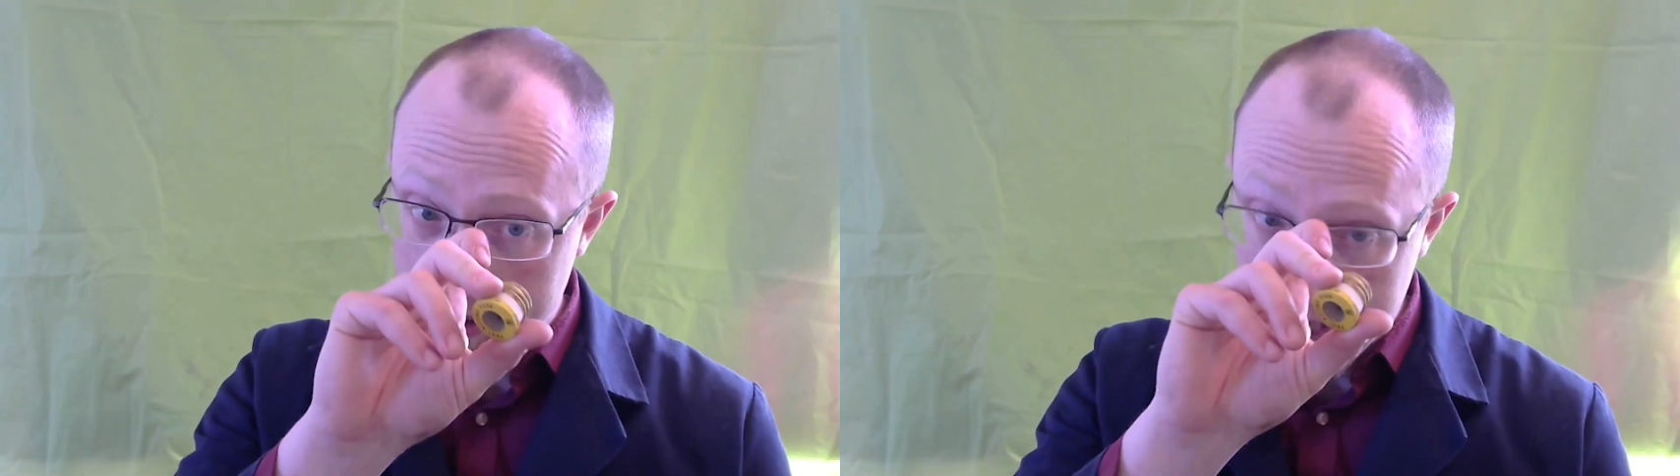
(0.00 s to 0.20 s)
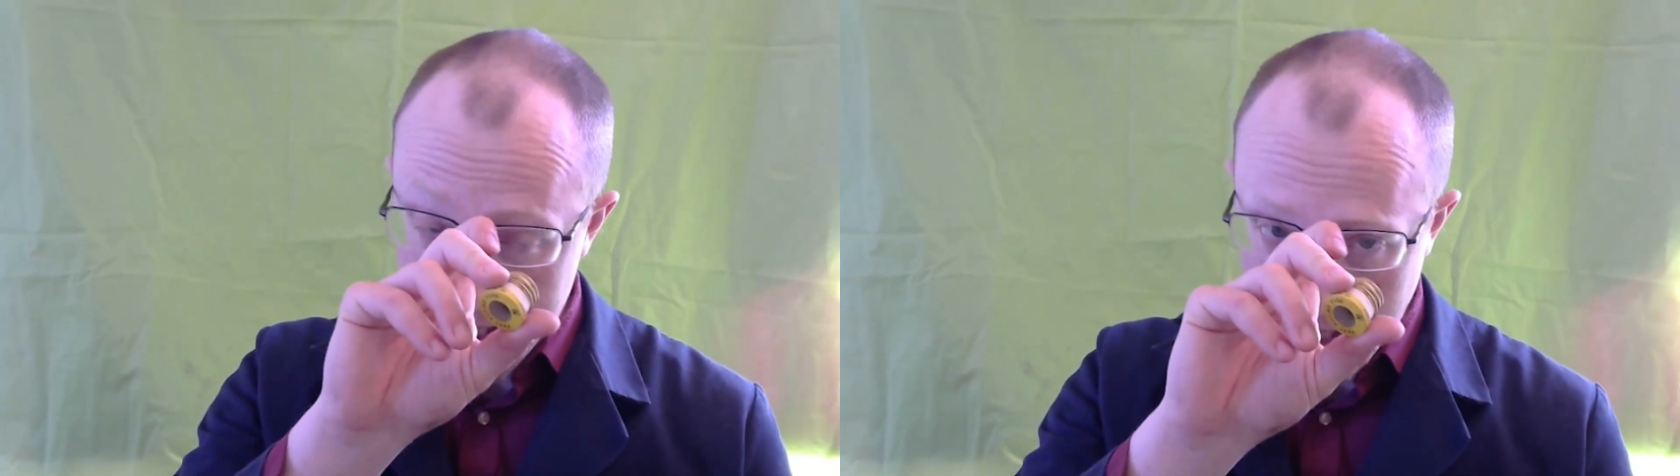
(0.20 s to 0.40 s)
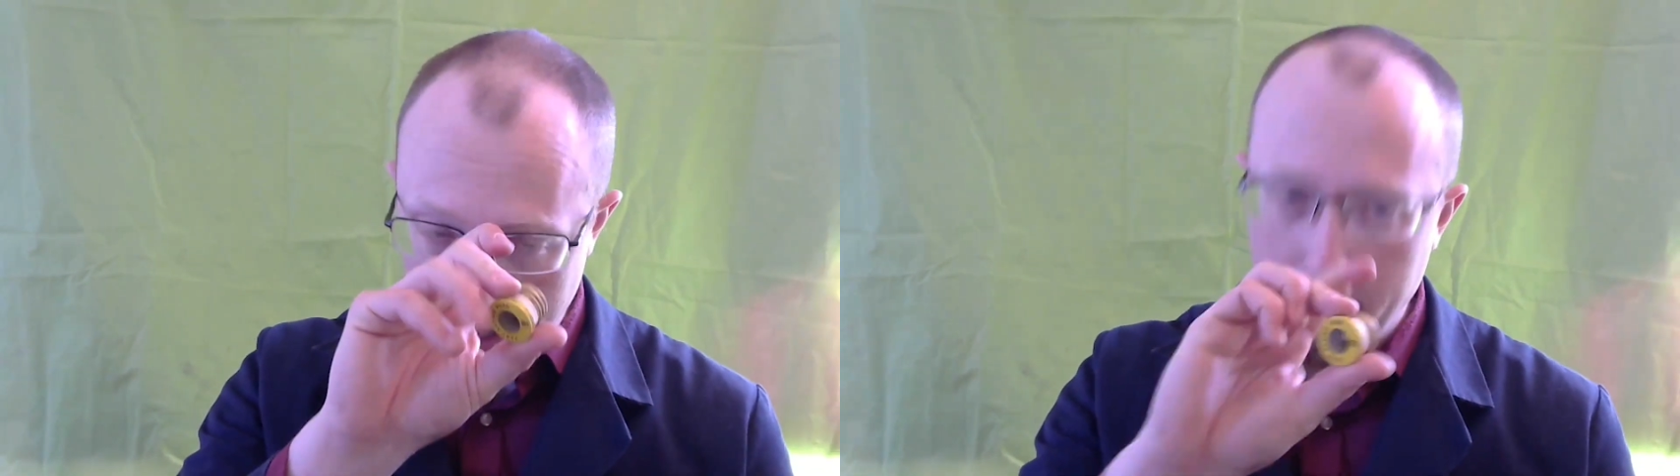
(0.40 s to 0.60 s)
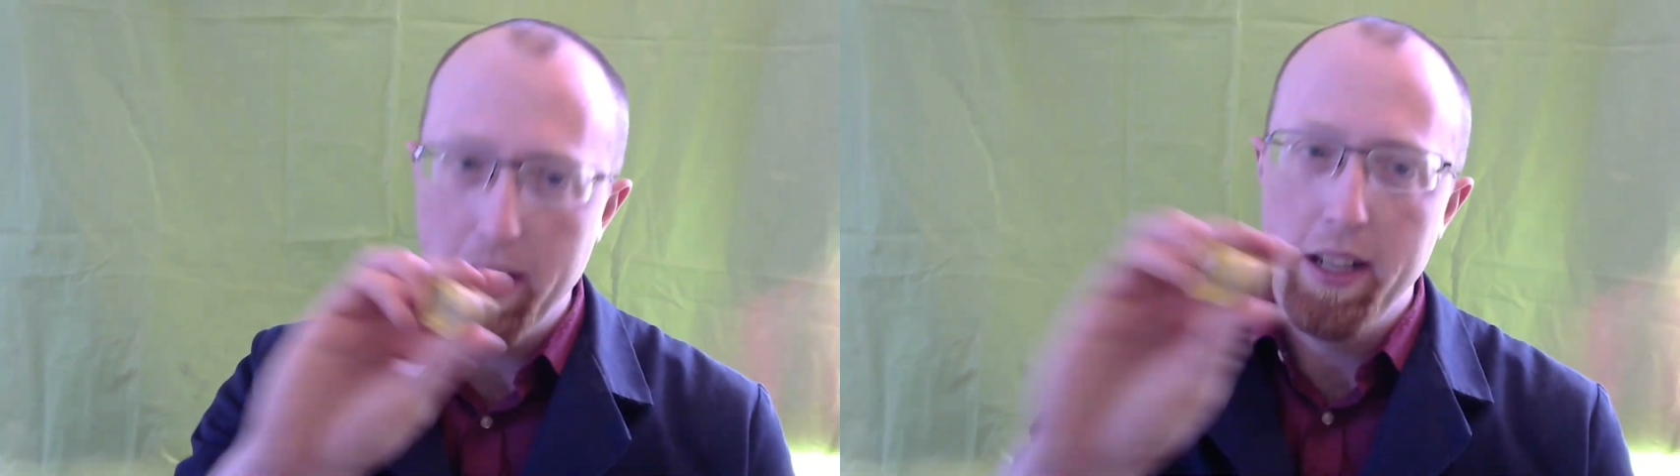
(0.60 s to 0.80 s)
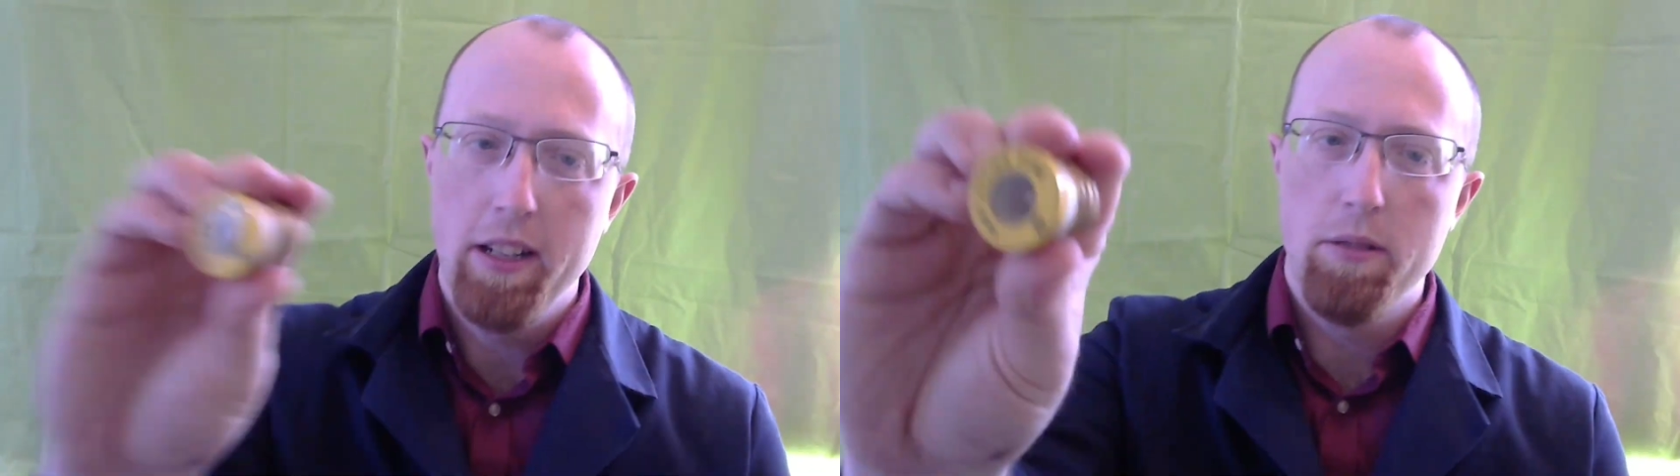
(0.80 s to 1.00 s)
it's set up
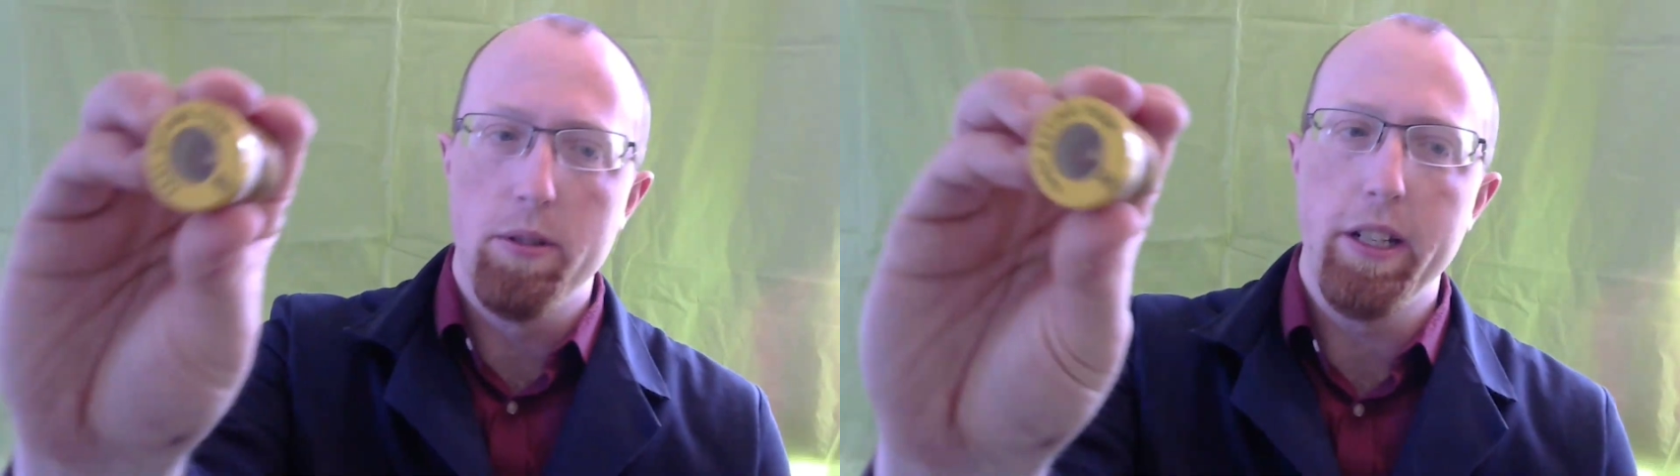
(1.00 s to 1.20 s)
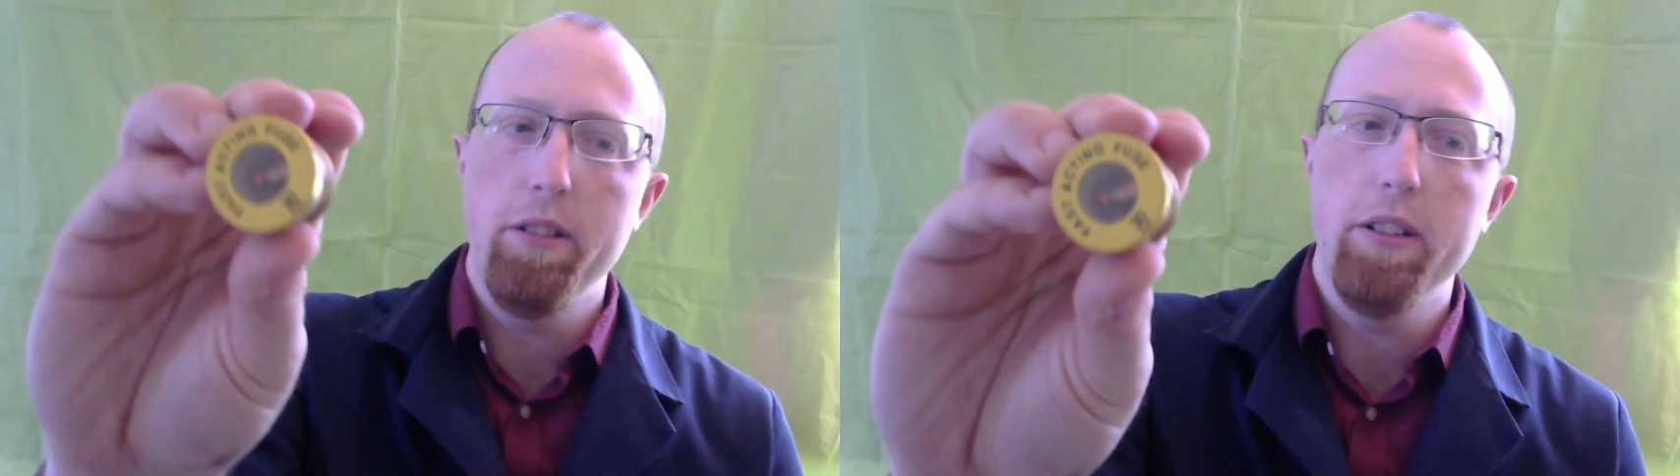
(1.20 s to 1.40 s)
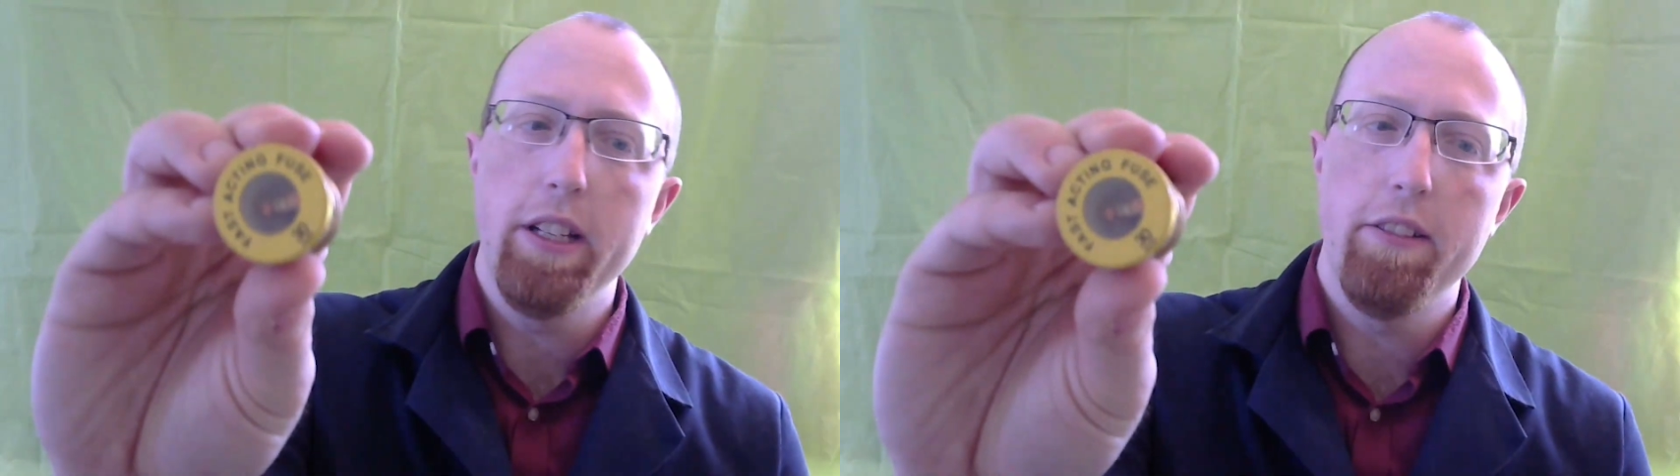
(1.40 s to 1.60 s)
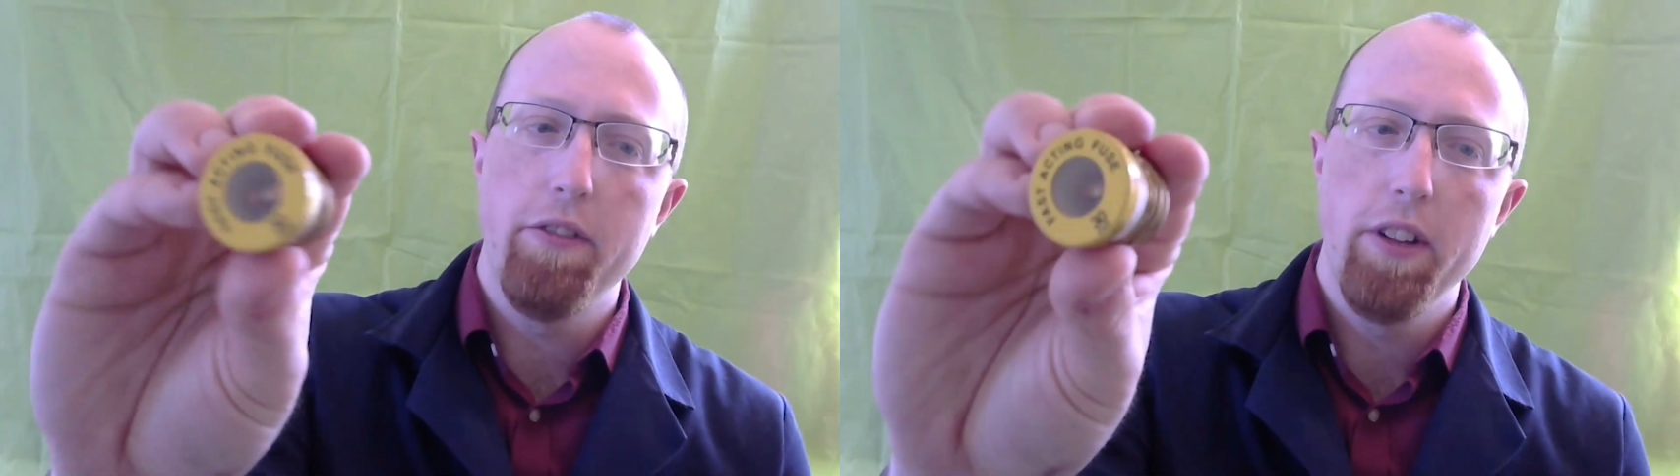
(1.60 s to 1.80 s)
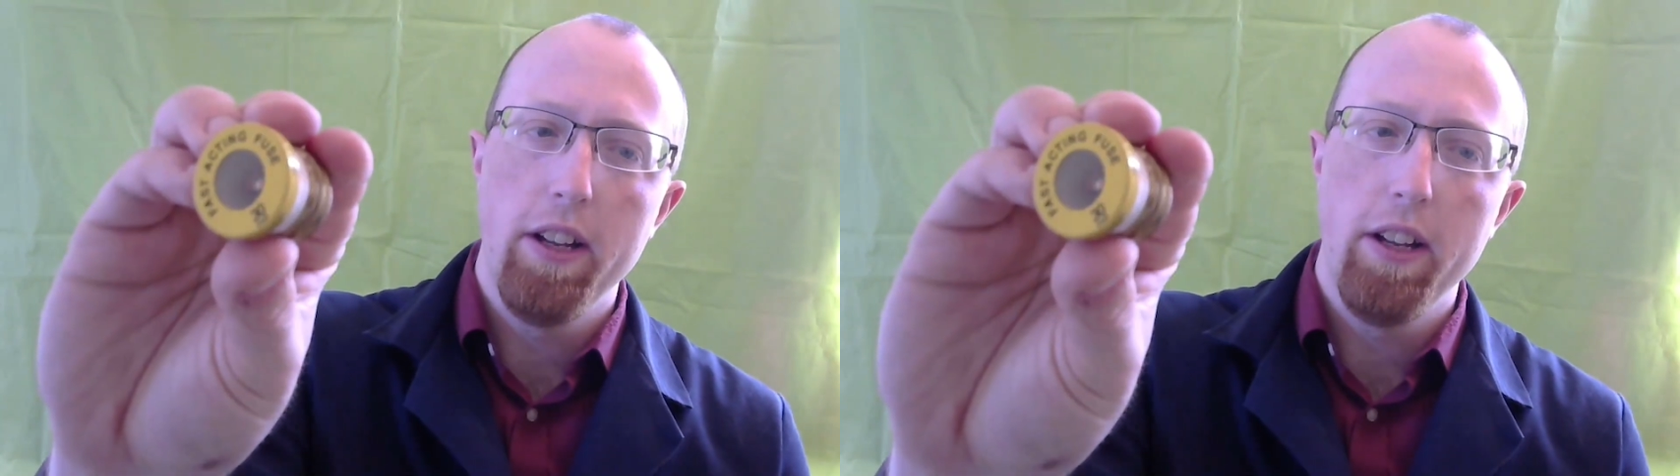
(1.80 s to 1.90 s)
where you live,